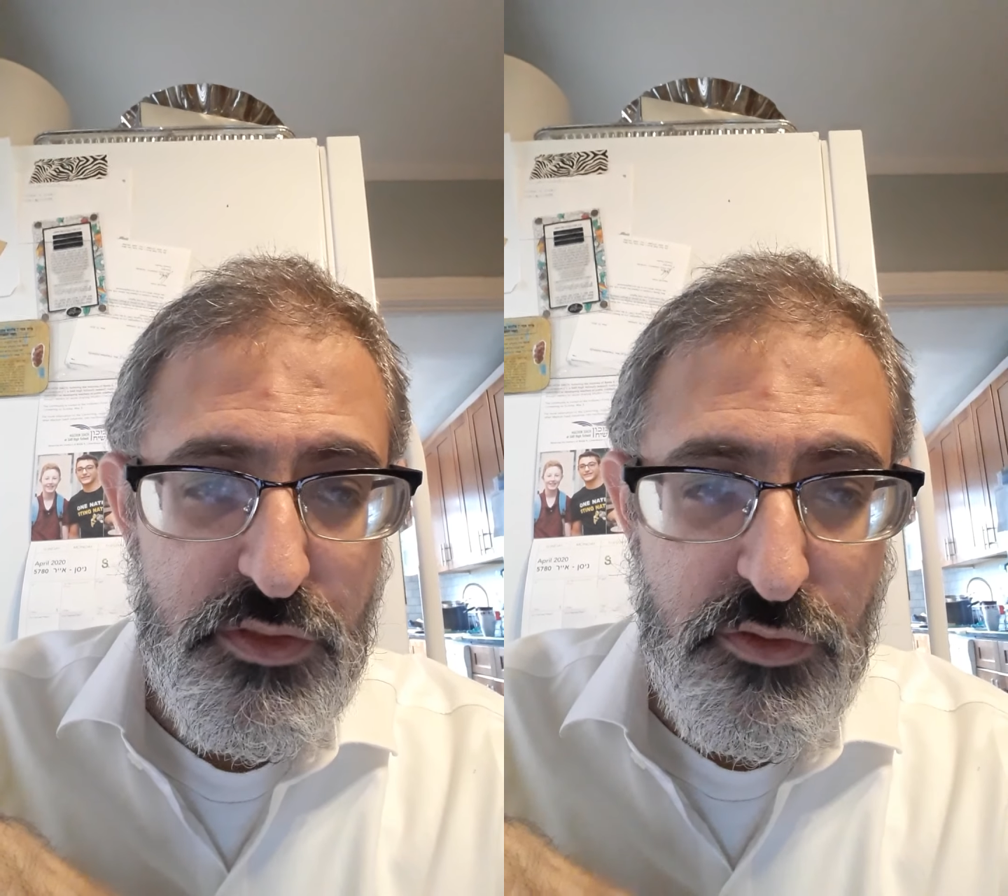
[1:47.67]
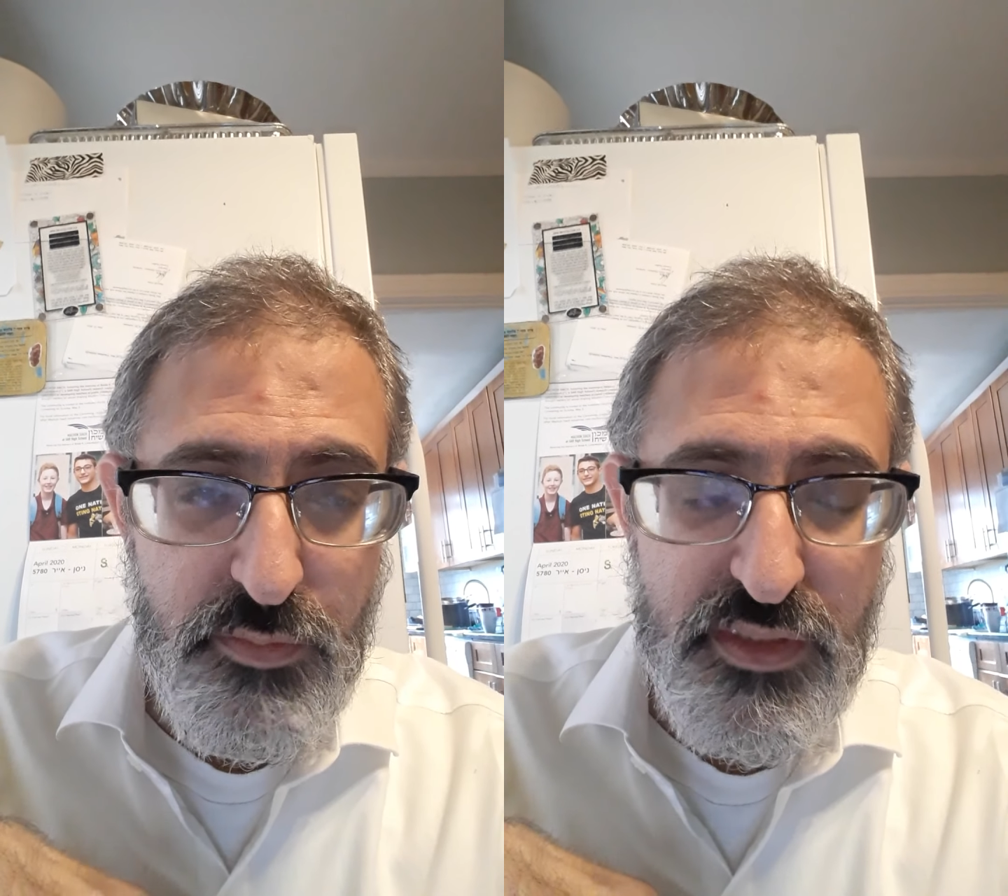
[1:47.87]

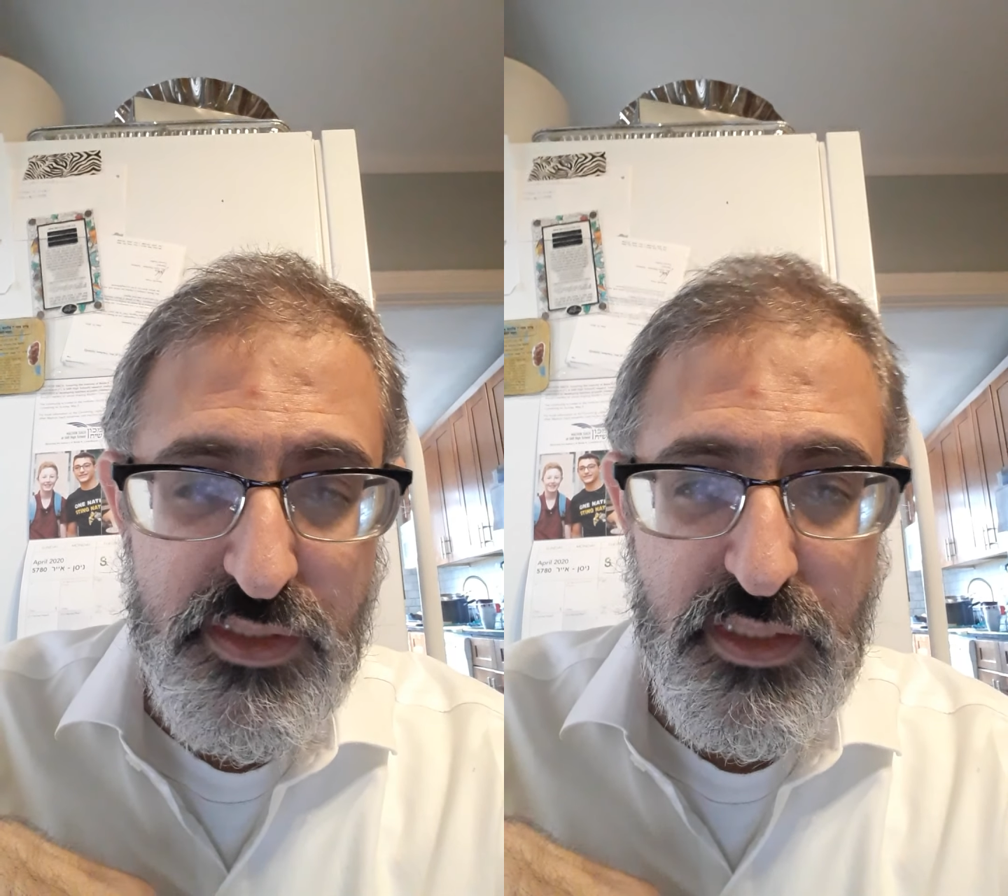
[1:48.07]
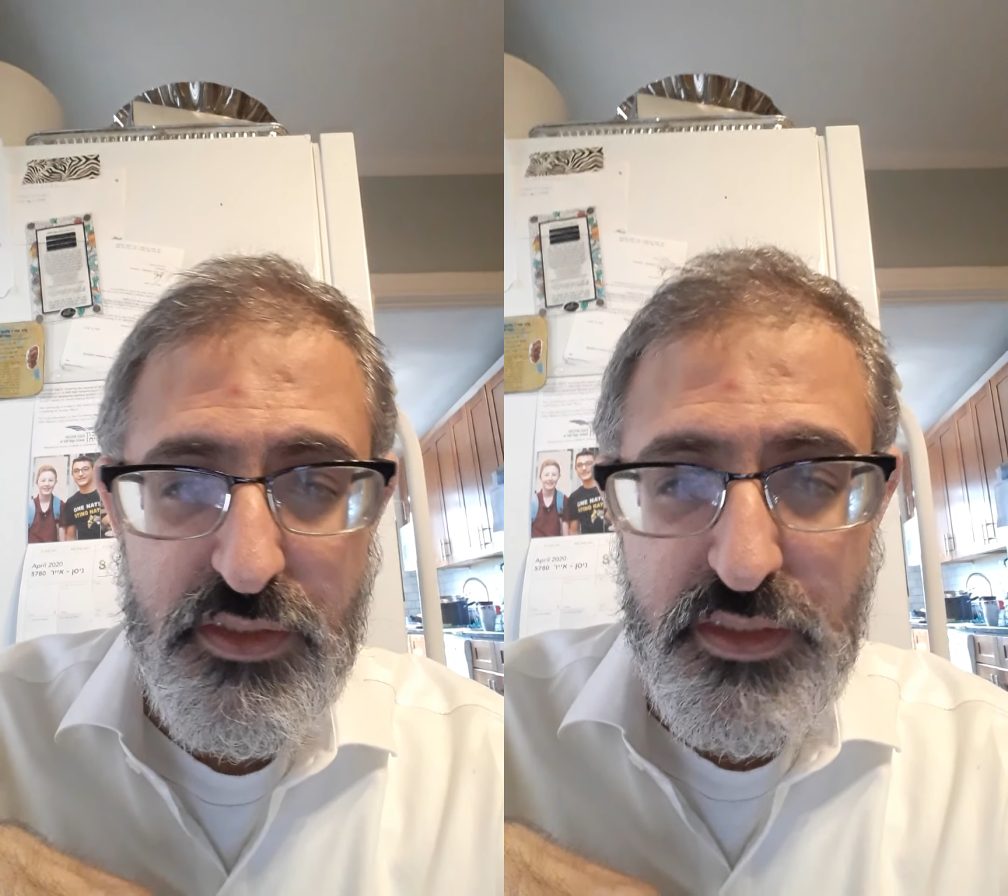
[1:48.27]
human
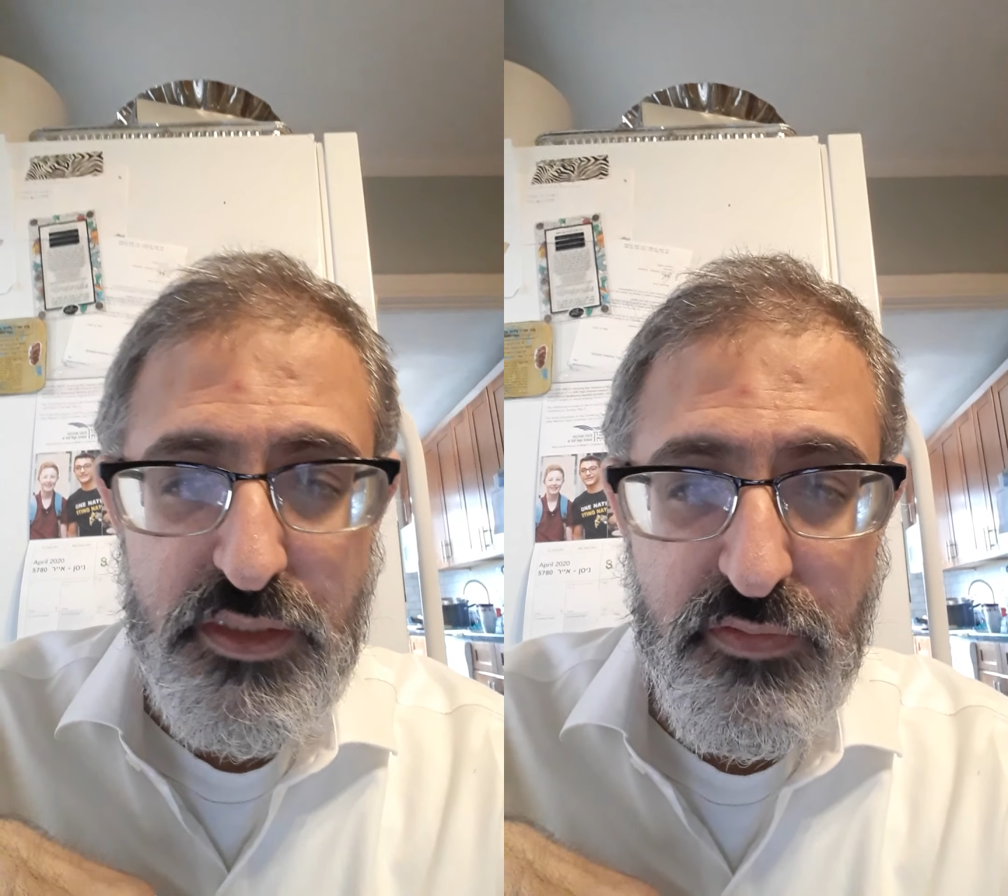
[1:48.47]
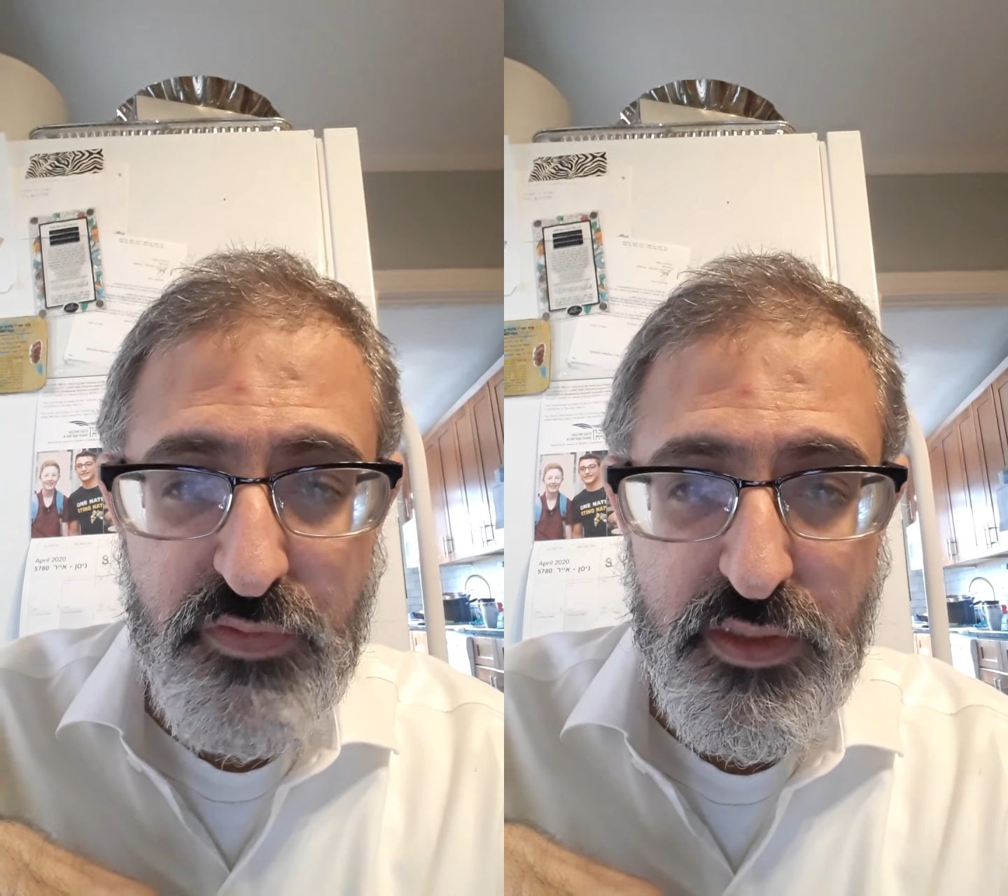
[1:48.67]

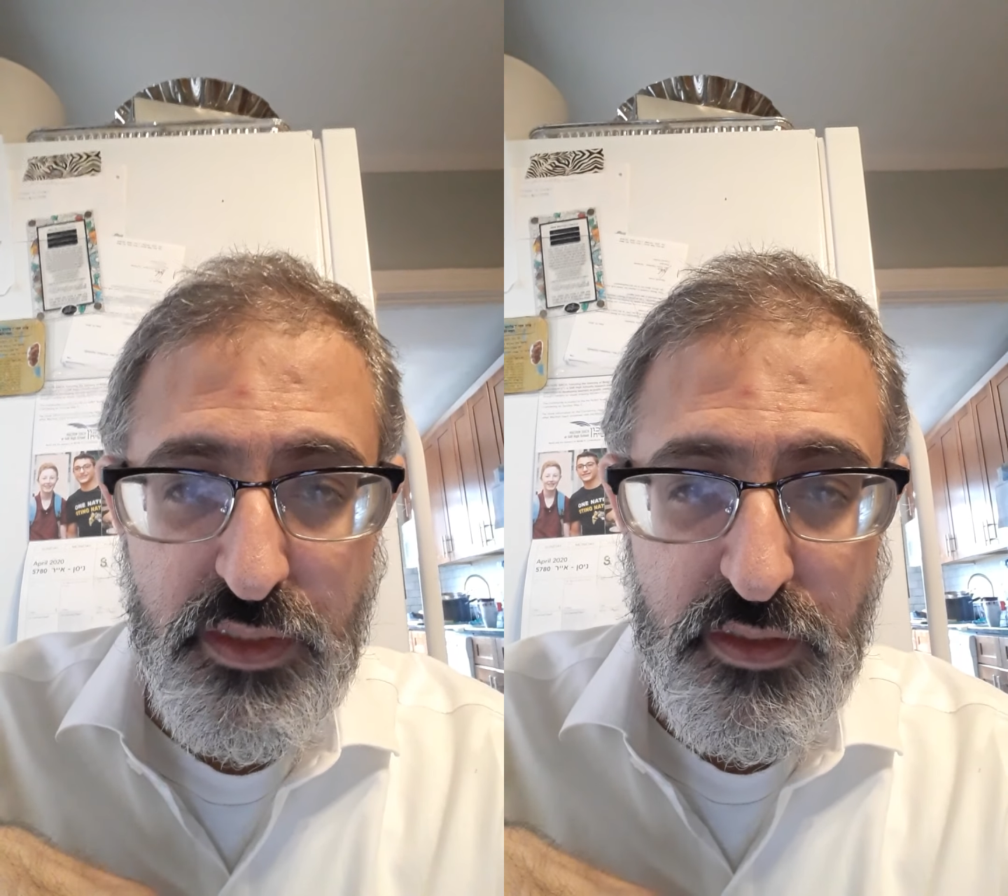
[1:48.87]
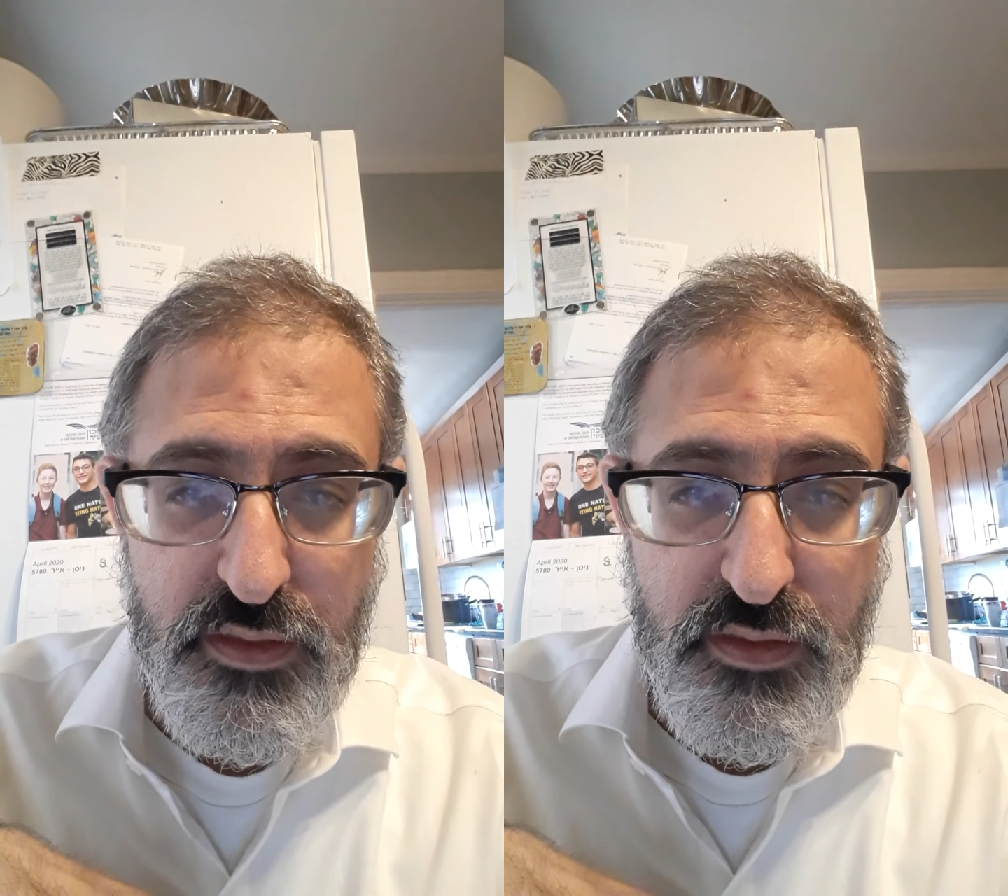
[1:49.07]
sensitivity.